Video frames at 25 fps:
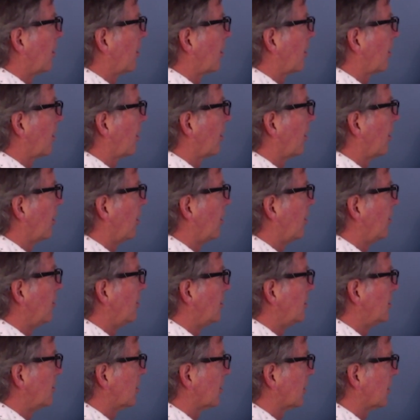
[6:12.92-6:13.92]

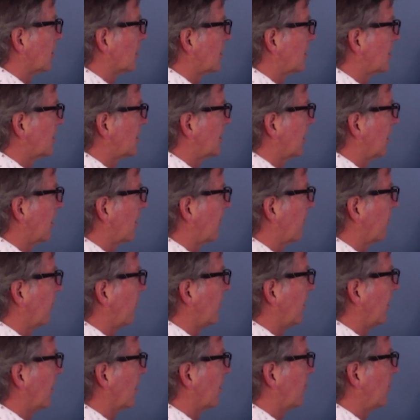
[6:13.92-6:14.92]
clothes on a stick
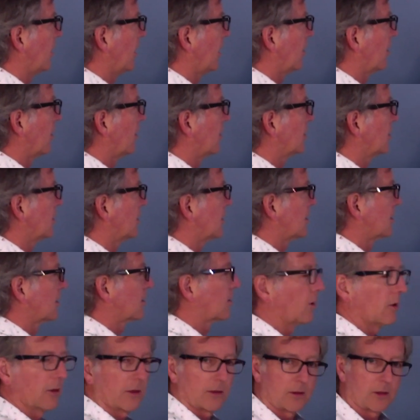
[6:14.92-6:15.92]
figure because it's
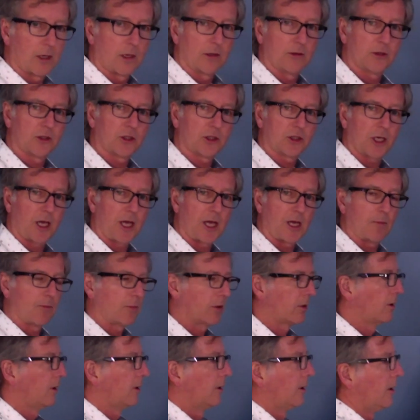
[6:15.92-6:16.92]
got no shape.
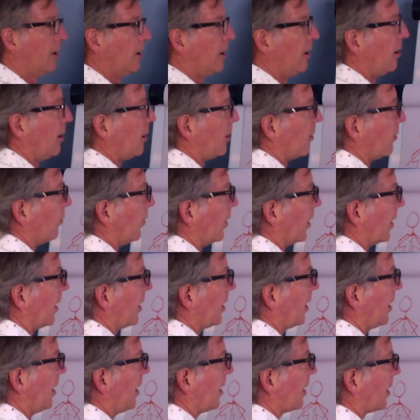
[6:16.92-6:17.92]
Where
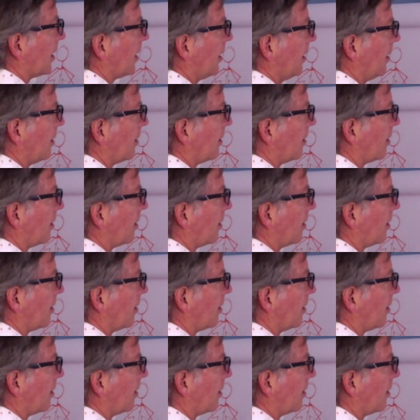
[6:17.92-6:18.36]
here,